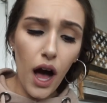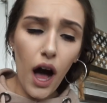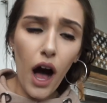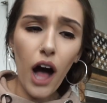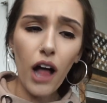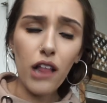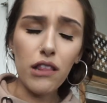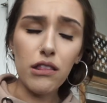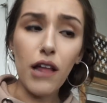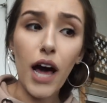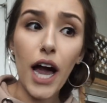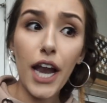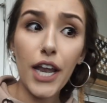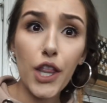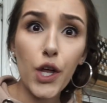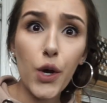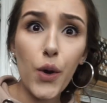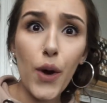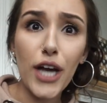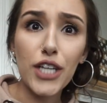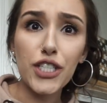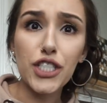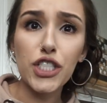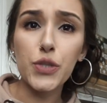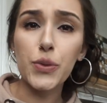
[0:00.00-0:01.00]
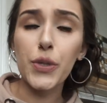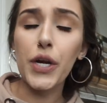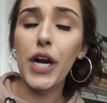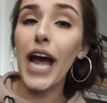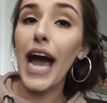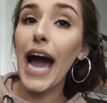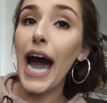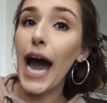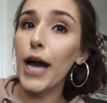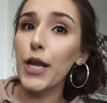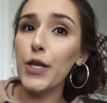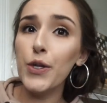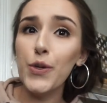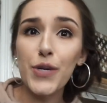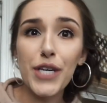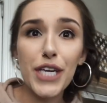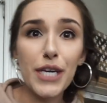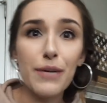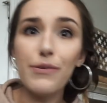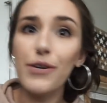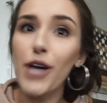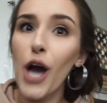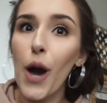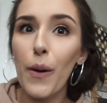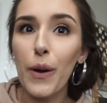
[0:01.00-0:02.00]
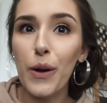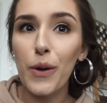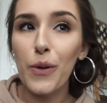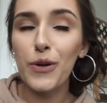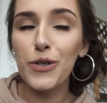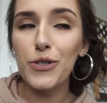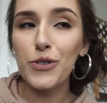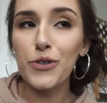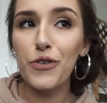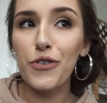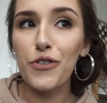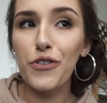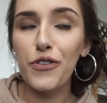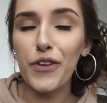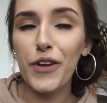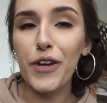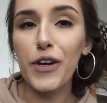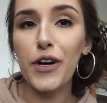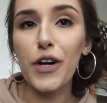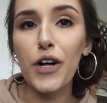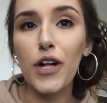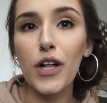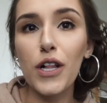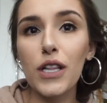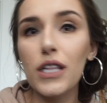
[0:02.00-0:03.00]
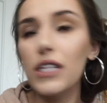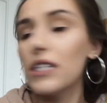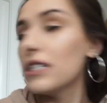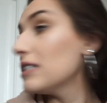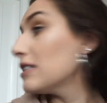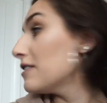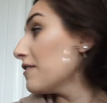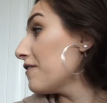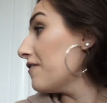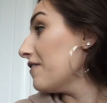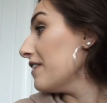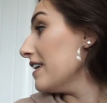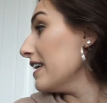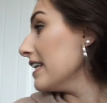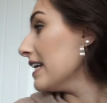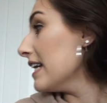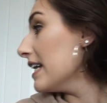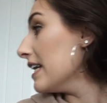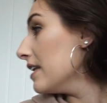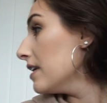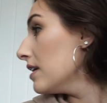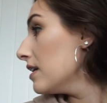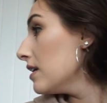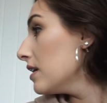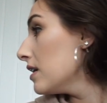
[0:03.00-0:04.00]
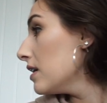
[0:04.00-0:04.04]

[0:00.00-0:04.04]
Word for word: A lot of the questions were, how do you keep going when you feel defeated?